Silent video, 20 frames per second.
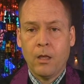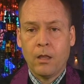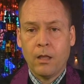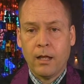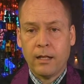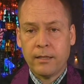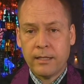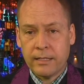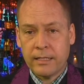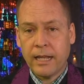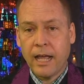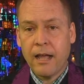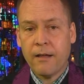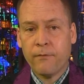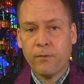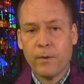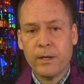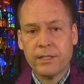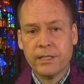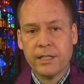The dove
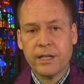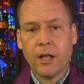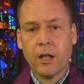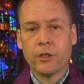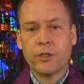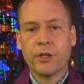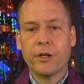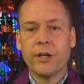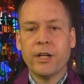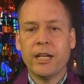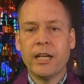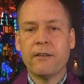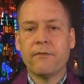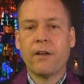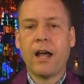was an alternative